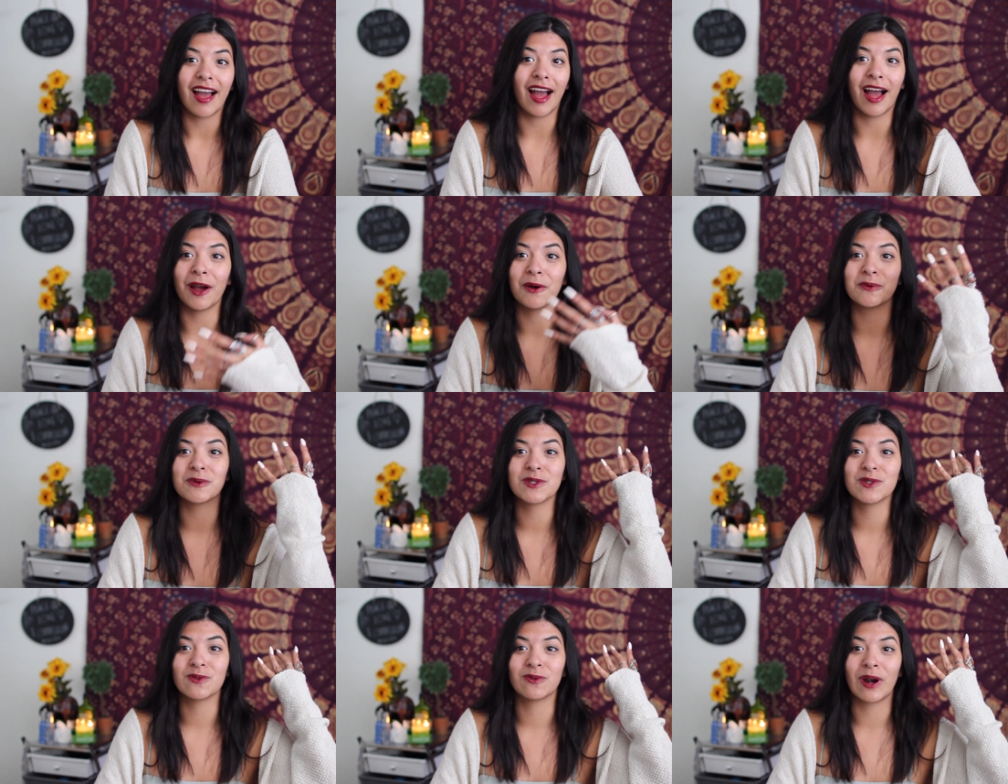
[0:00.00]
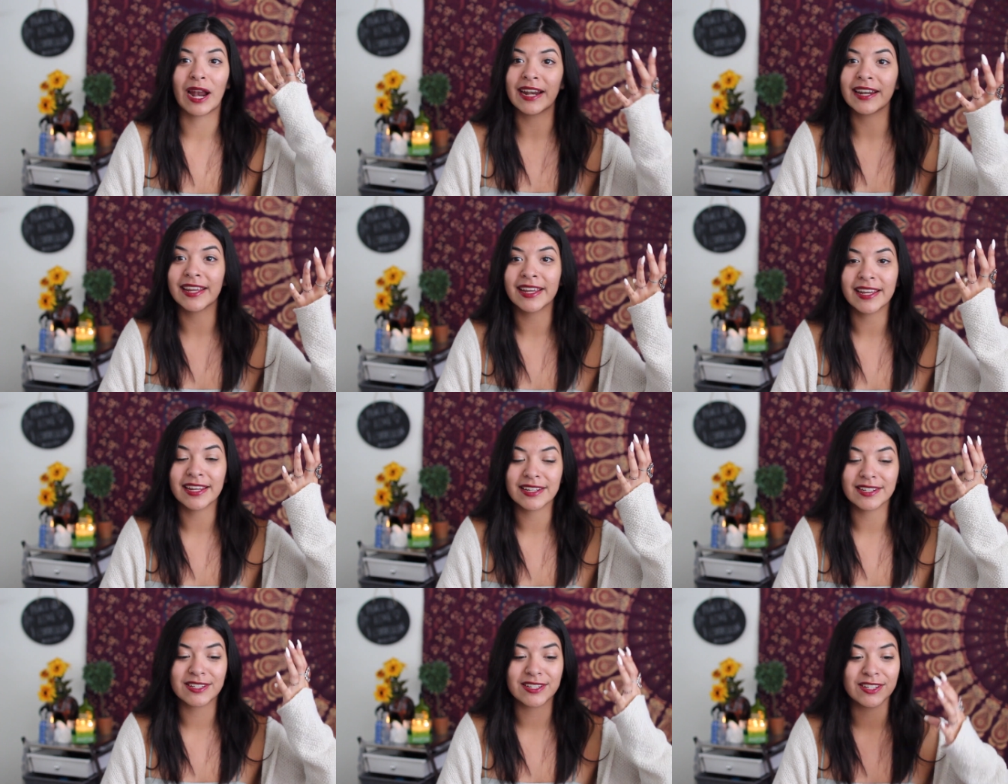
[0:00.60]
I was
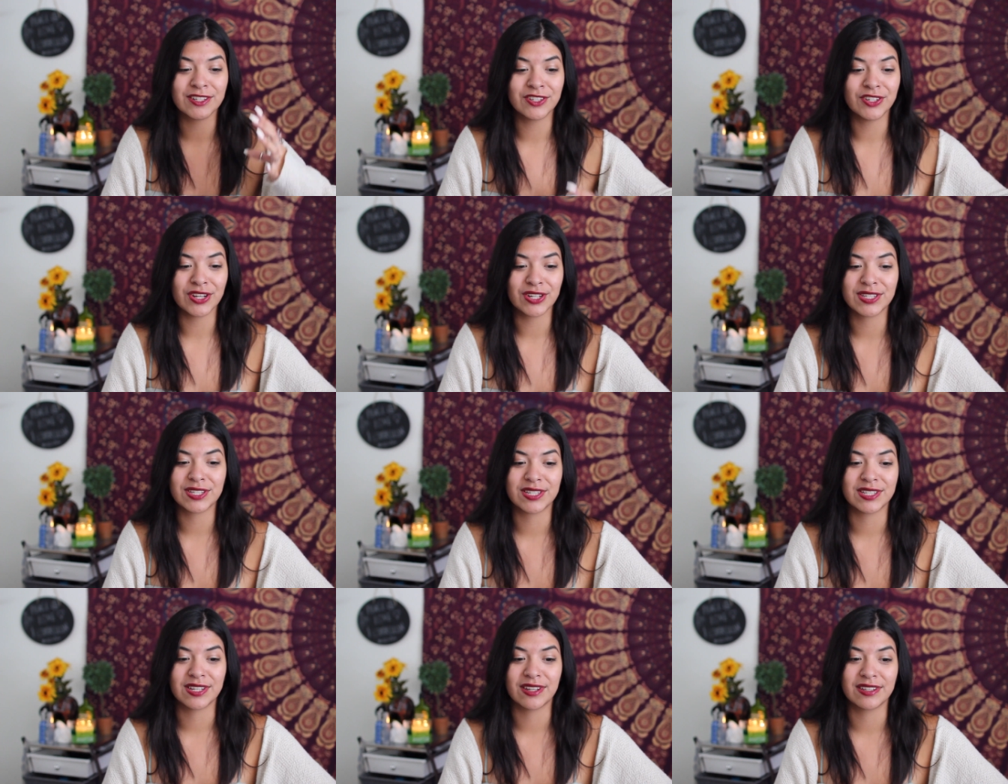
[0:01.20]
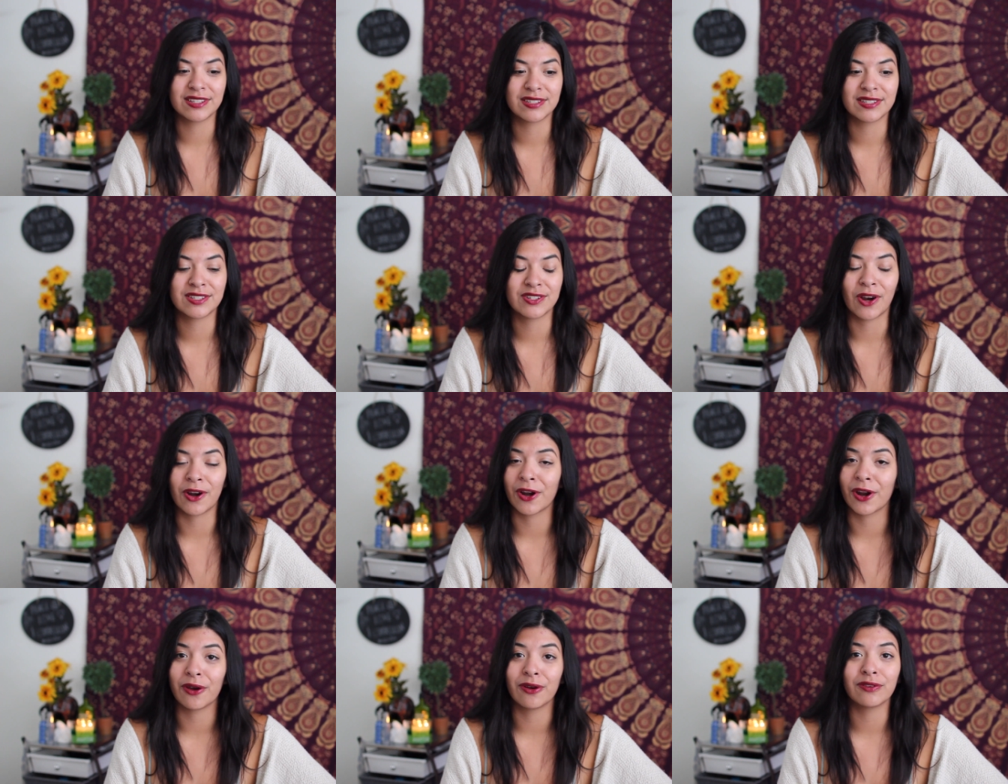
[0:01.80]
ready to just
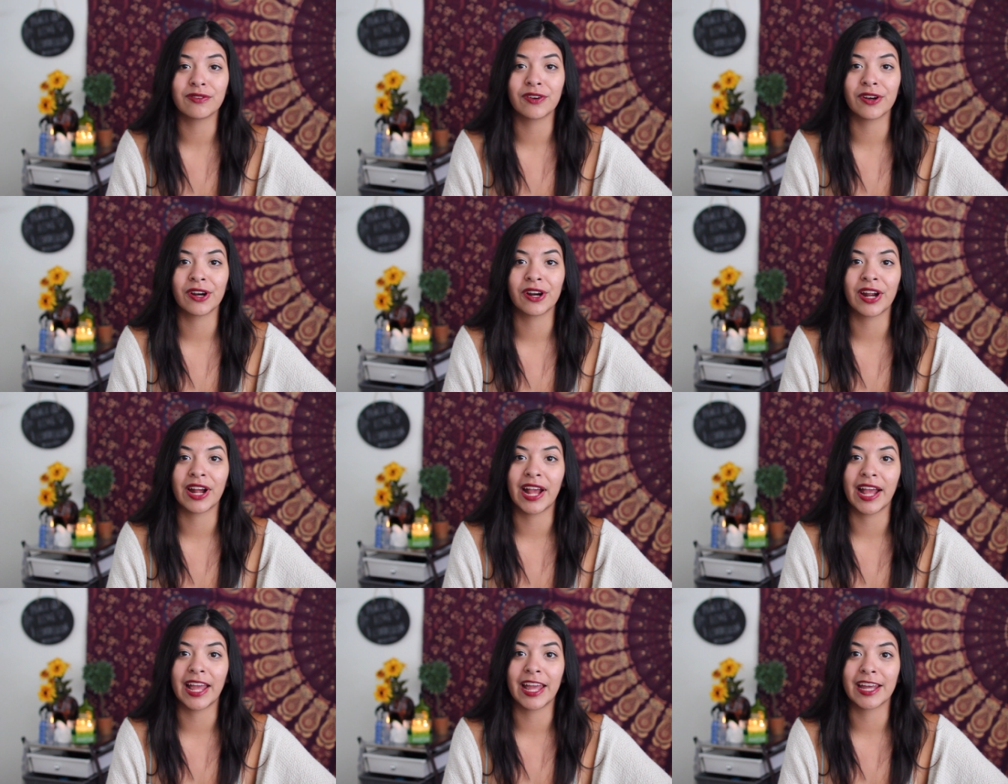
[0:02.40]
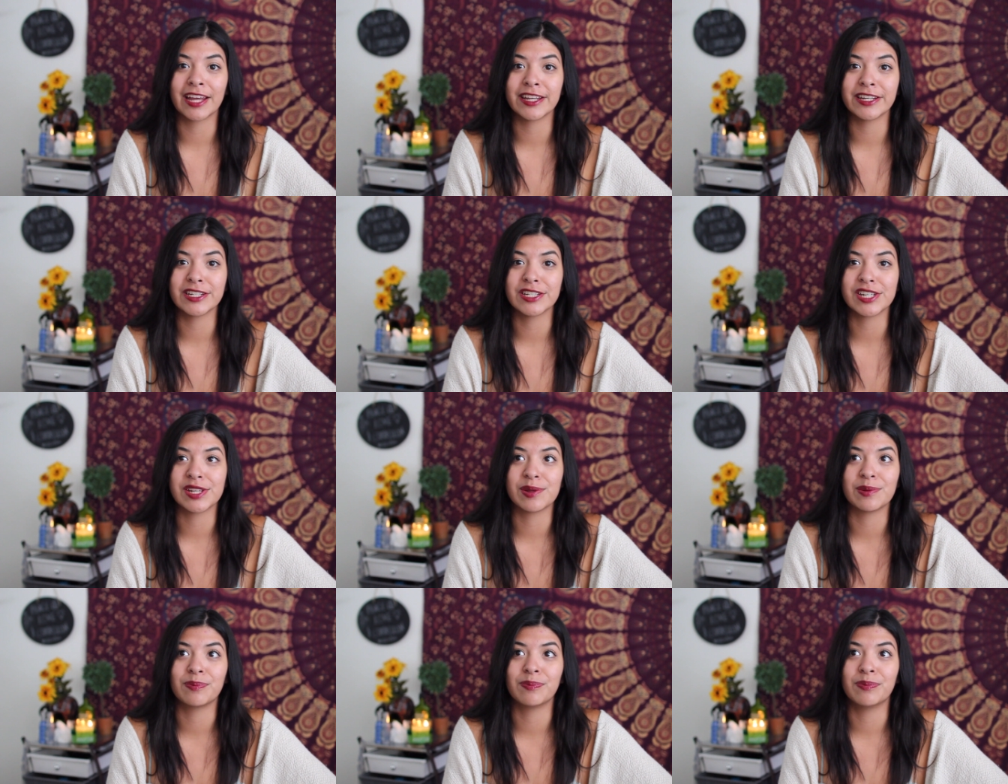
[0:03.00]
start over
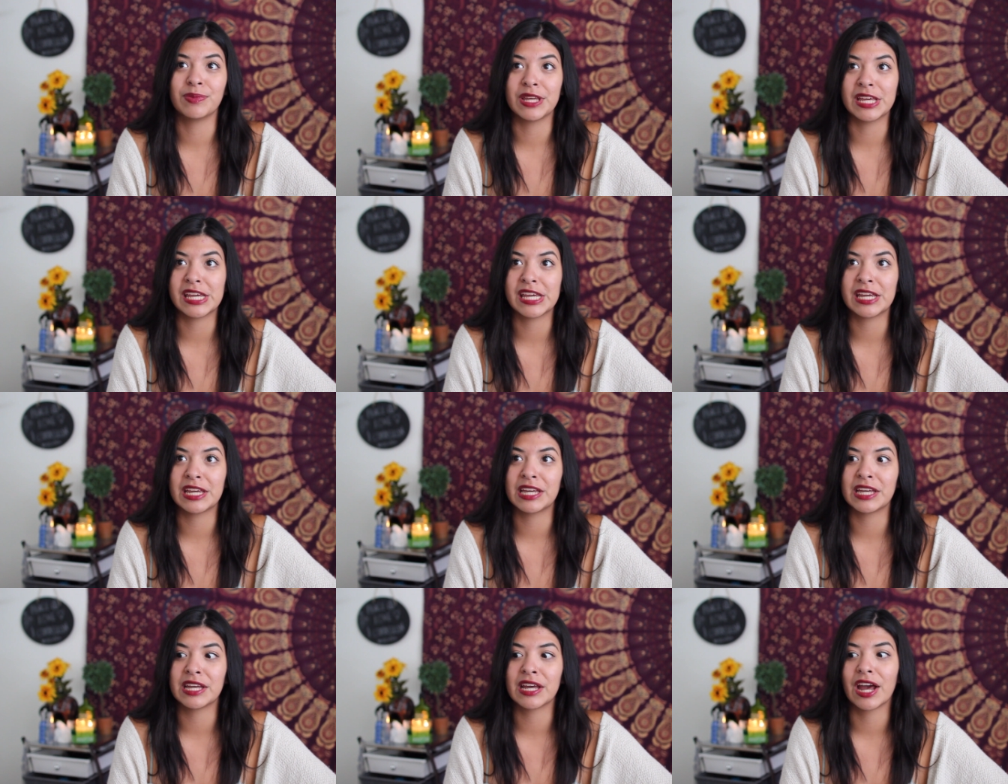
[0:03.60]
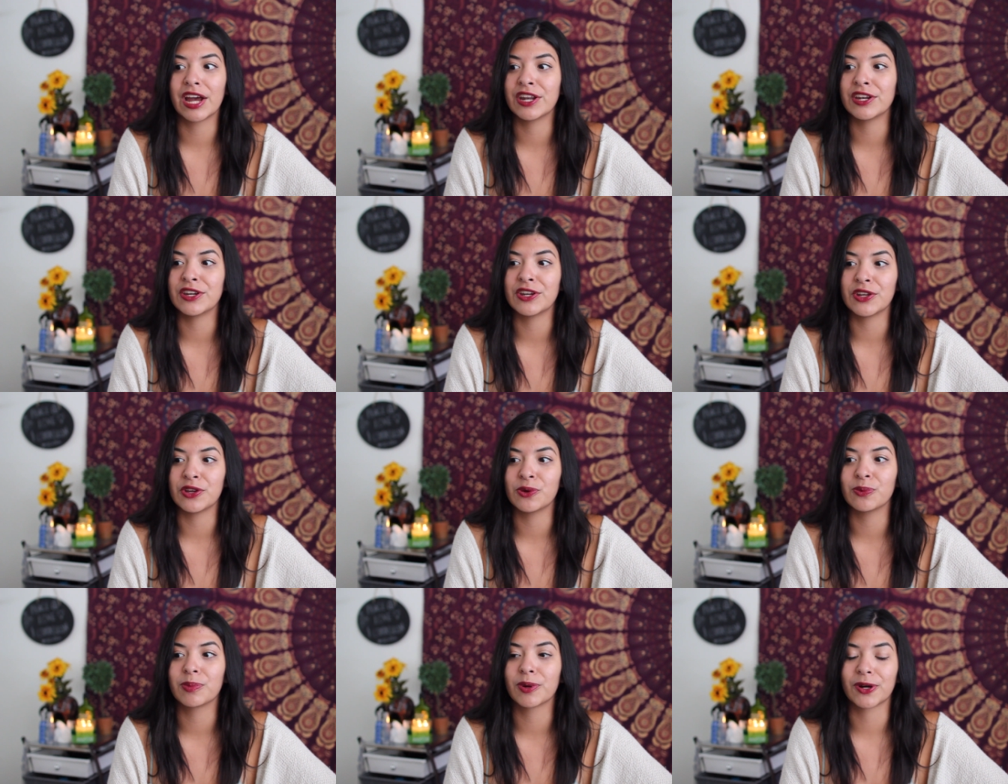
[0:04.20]
and be a
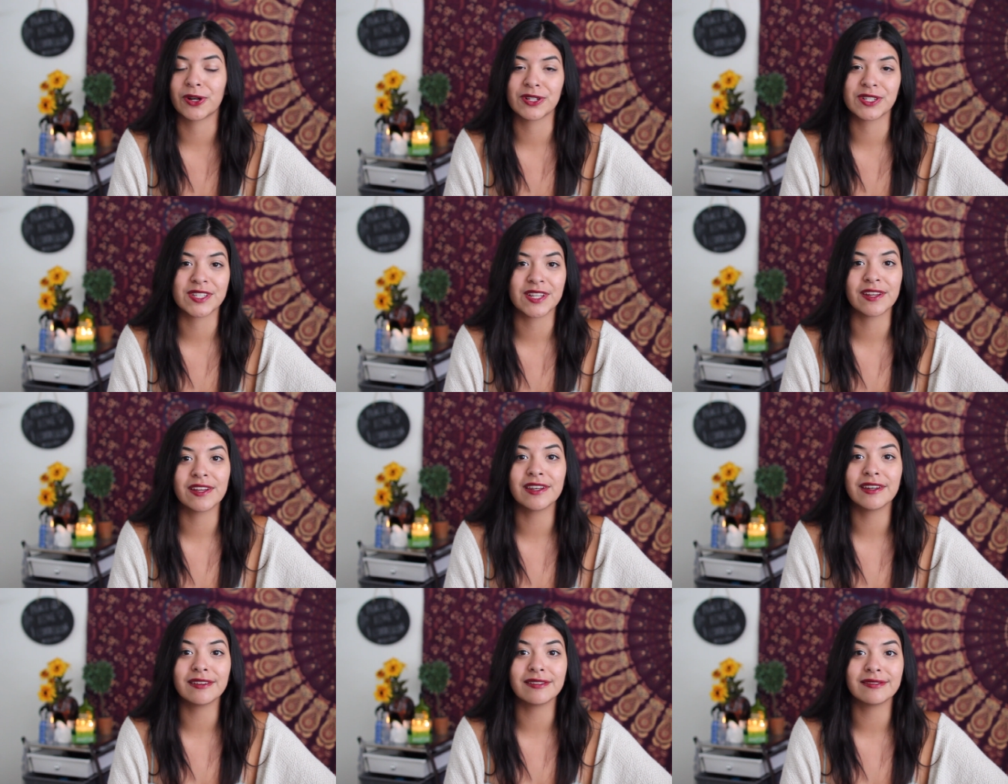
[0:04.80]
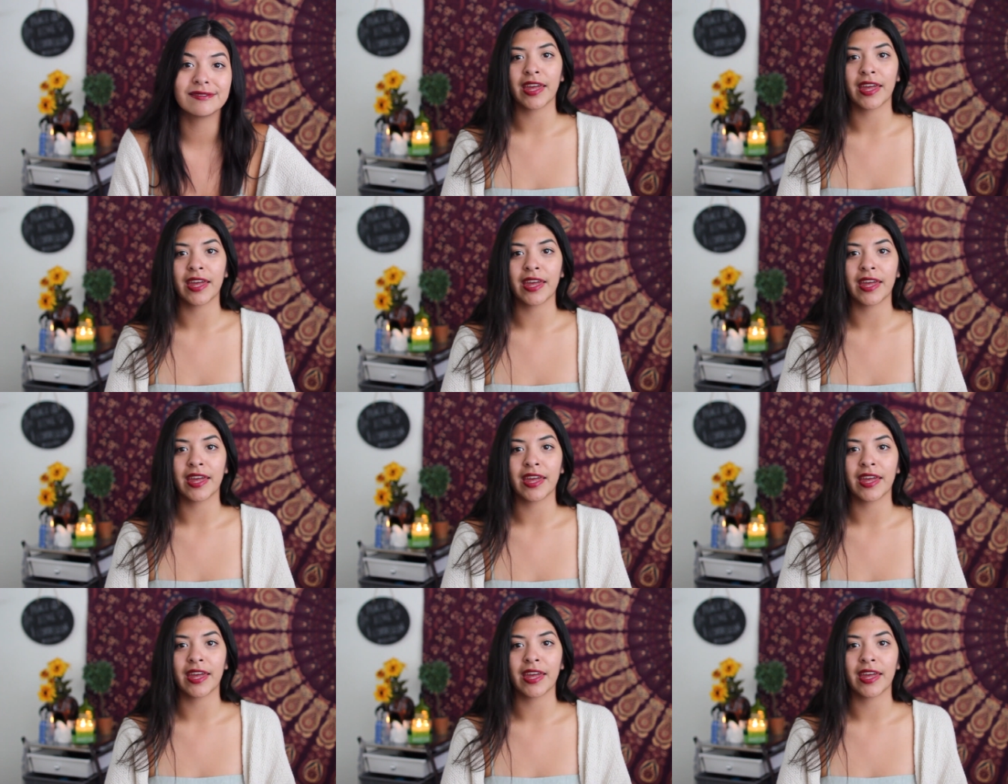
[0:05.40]
new person.